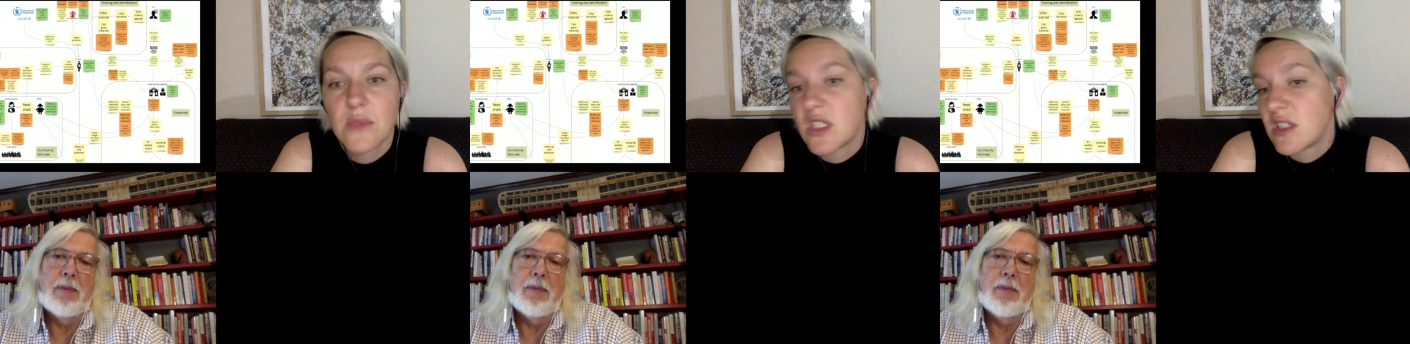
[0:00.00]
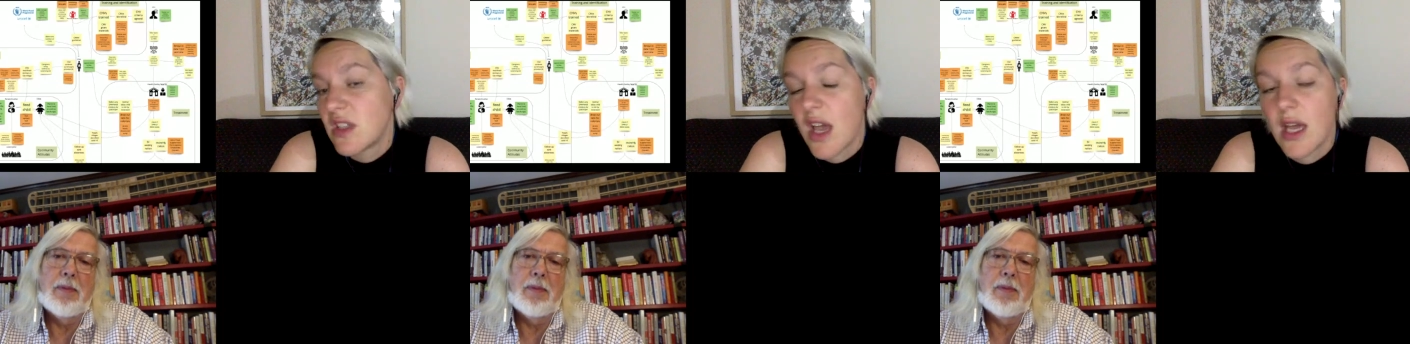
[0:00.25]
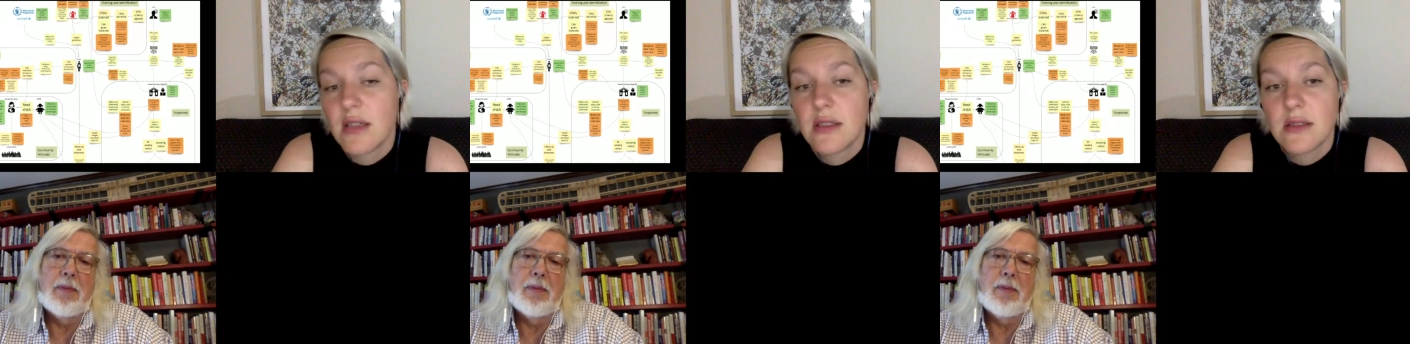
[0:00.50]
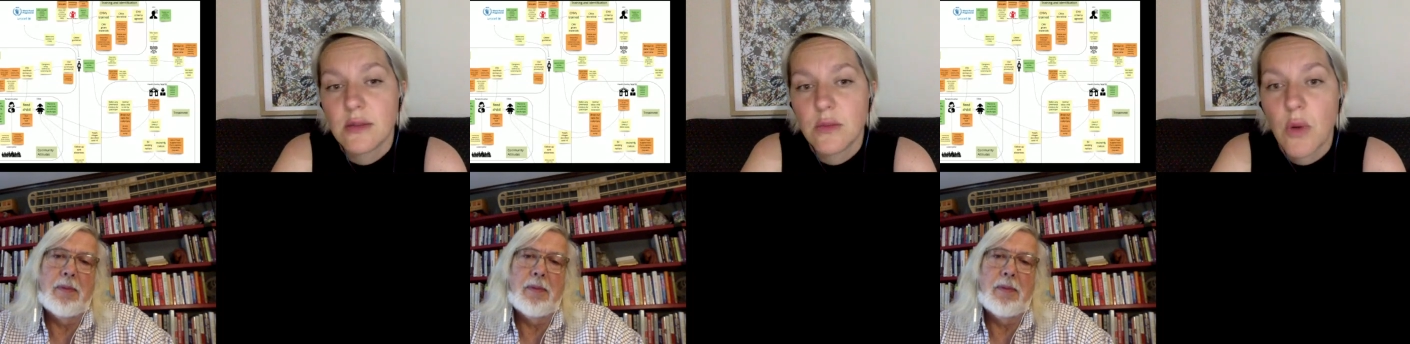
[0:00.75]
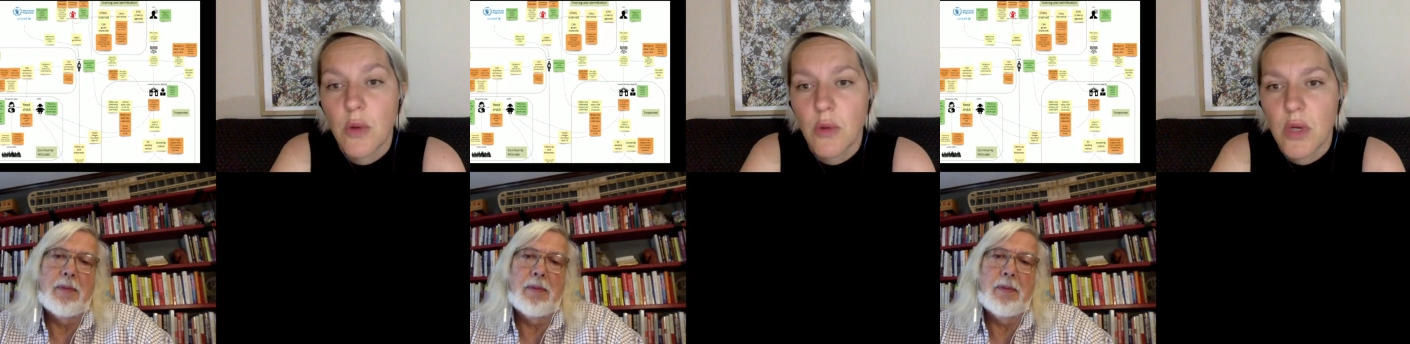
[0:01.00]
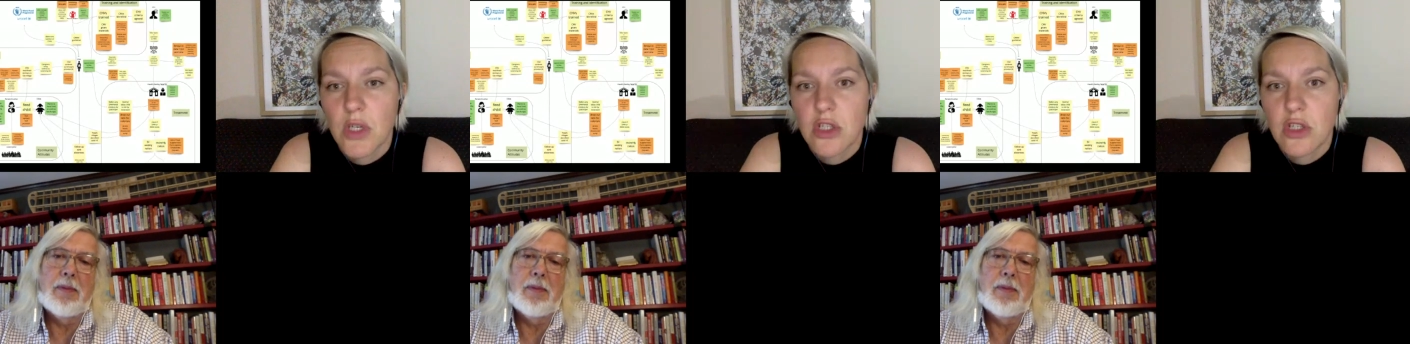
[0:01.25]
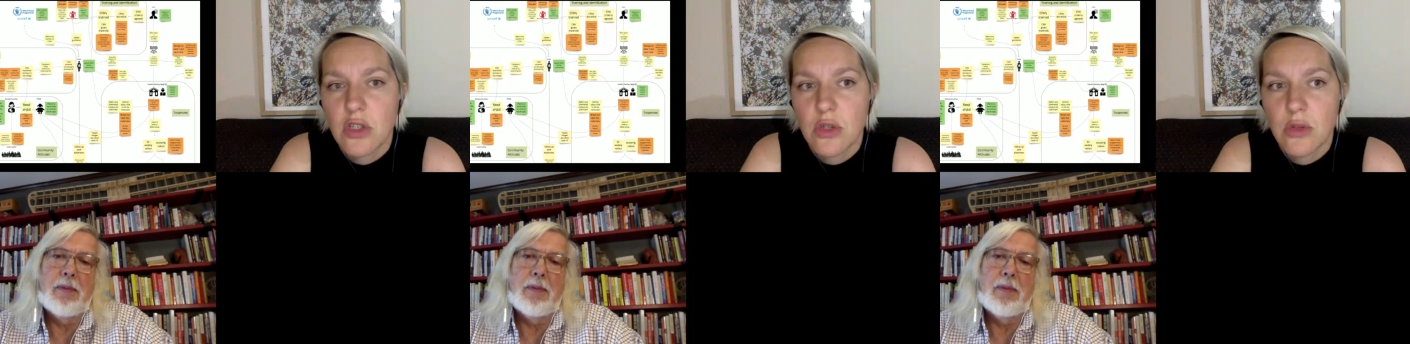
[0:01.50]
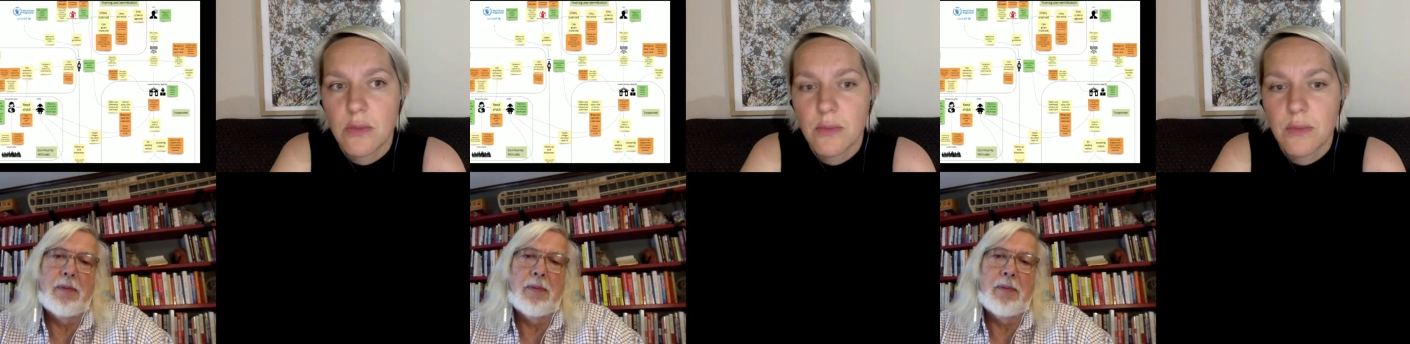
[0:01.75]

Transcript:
Speaker 1: decide what we wanted to do.